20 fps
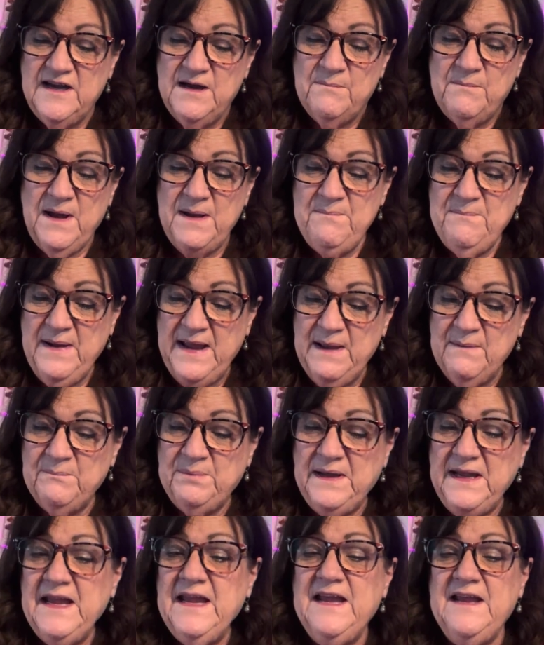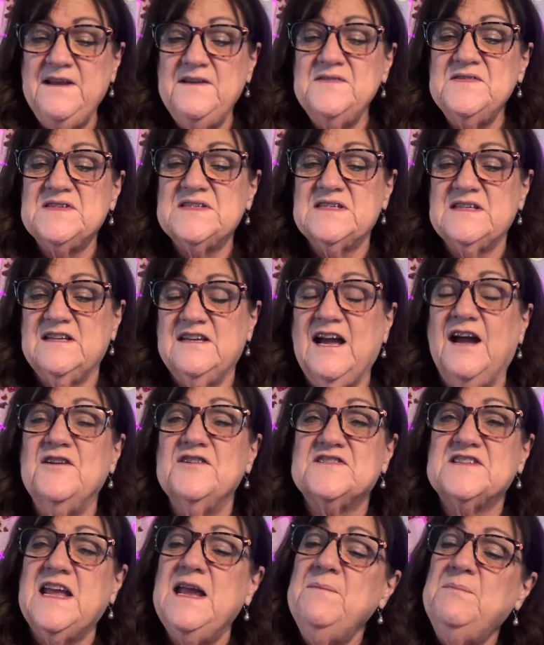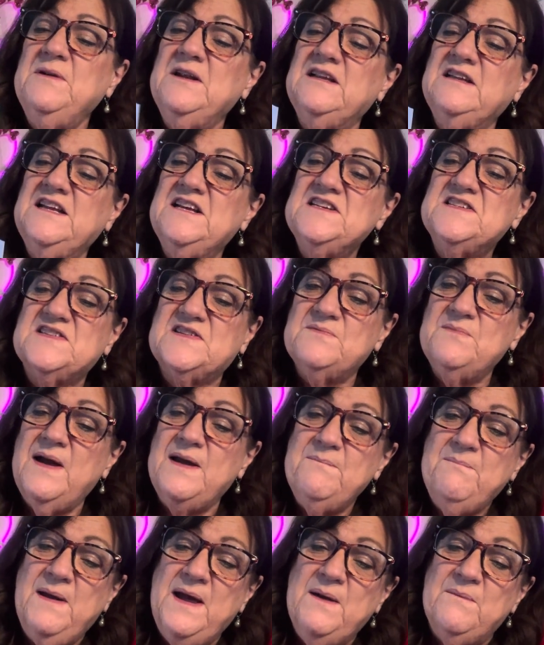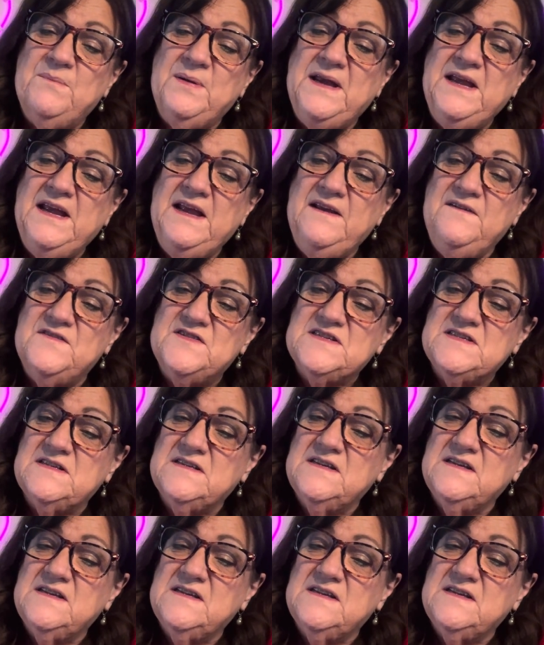My pet peeves. I was keeping a list of my pet peeves.